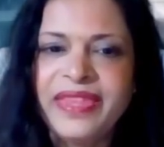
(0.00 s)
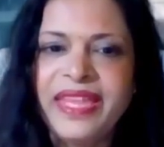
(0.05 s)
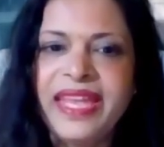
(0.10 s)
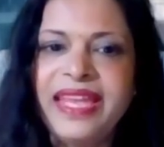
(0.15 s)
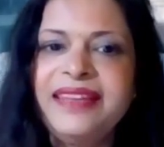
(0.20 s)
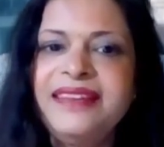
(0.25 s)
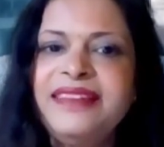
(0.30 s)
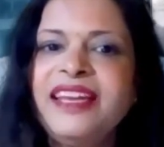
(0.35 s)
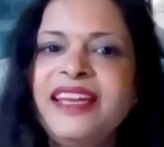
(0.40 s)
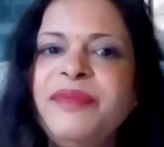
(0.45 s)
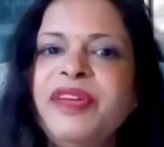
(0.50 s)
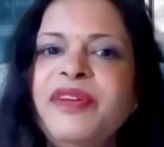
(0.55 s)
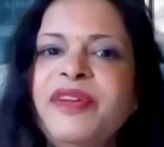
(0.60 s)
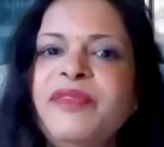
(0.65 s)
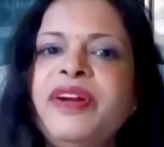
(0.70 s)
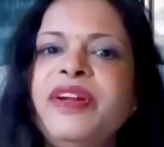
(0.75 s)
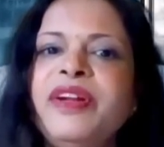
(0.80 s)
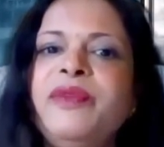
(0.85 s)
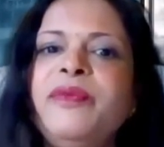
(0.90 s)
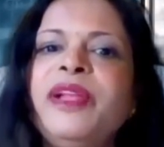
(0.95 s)
India may
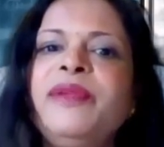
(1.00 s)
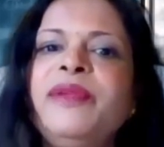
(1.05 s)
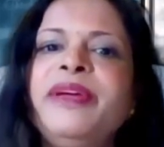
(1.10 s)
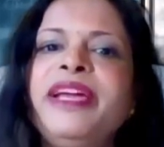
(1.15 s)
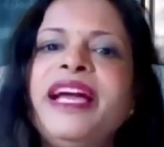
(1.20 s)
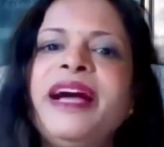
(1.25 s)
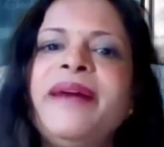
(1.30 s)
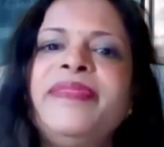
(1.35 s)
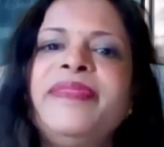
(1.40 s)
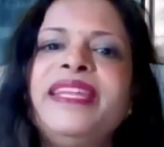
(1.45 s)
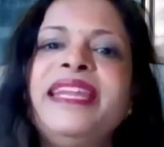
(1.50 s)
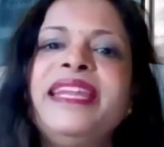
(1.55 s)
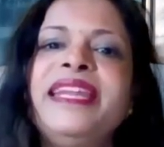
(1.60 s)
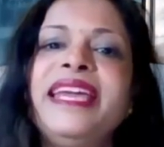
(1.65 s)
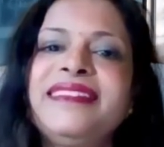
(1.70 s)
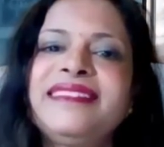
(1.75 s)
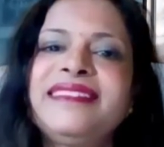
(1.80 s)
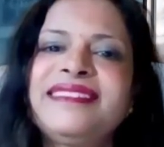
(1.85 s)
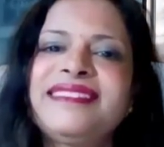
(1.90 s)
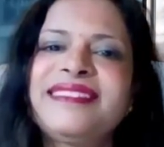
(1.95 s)
very well become the
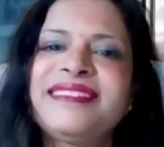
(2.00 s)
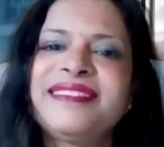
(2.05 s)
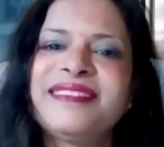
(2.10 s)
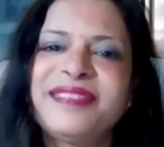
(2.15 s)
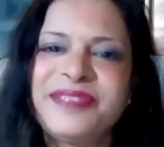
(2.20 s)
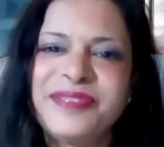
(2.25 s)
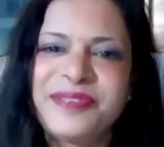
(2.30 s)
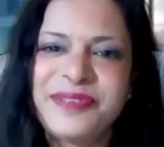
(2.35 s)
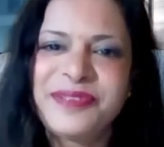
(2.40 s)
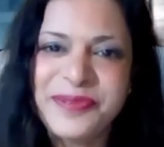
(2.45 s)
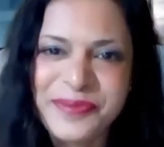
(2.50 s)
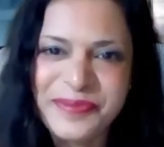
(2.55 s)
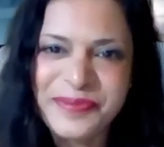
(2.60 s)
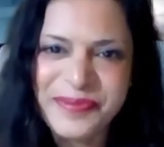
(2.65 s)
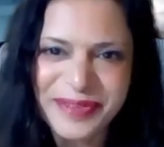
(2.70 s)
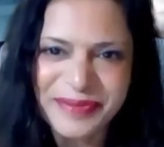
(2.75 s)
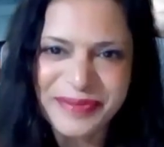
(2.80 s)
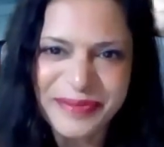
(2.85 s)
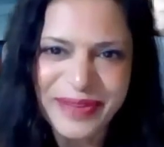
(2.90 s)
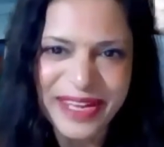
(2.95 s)
next
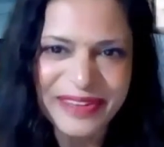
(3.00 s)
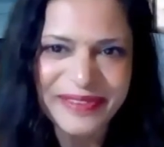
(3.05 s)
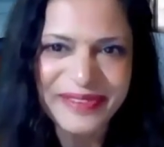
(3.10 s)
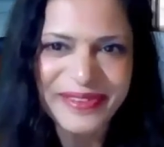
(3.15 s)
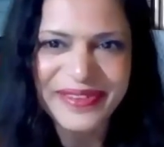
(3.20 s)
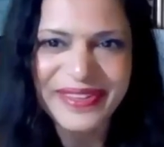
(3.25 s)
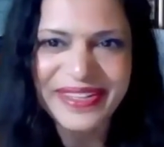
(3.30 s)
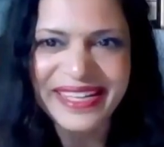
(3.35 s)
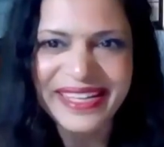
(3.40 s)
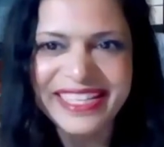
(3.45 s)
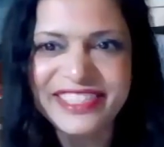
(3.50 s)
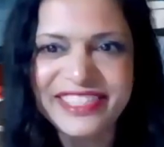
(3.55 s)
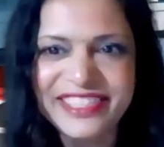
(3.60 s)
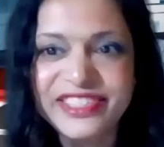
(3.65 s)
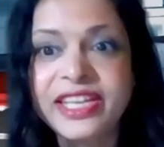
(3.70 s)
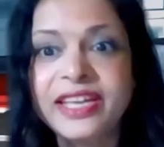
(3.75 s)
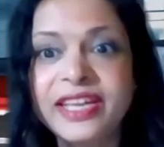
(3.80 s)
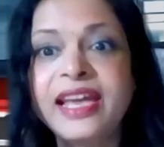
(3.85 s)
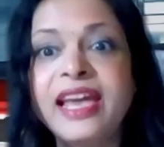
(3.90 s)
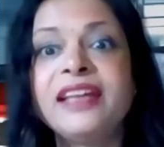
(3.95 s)
superpower in
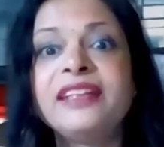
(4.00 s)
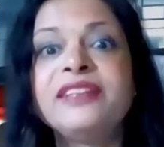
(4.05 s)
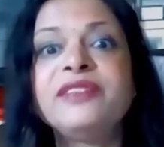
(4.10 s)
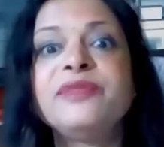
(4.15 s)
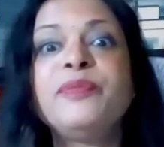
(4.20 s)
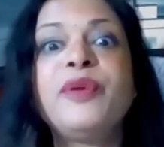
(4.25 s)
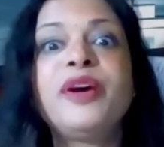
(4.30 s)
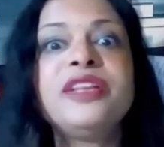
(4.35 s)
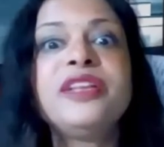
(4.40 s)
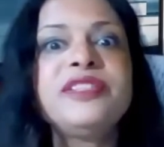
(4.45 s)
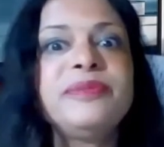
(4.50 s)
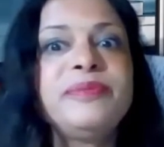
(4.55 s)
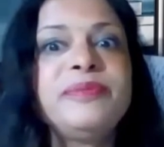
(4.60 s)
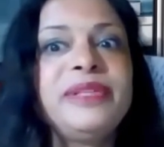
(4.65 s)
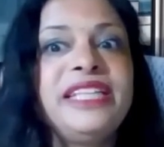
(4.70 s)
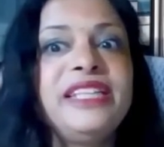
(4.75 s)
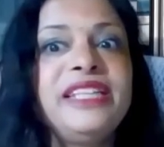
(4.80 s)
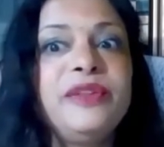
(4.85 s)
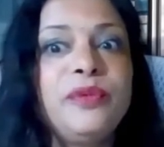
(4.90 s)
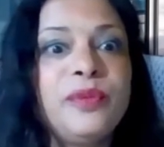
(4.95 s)
Asia and
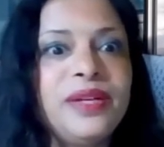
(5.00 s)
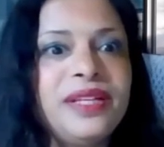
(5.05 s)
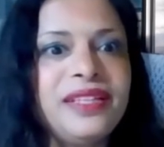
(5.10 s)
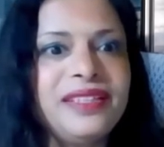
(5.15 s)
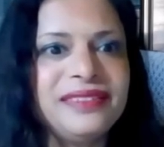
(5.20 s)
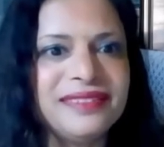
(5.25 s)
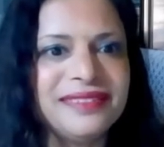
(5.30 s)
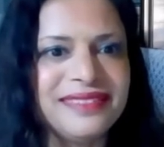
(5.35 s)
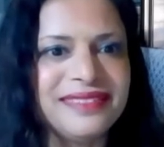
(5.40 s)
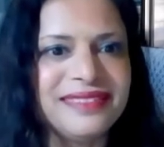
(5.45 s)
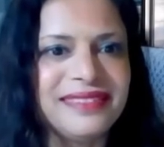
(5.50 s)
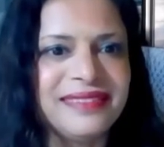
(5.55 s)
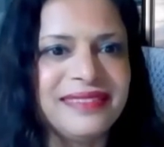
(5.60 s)
possibly the world.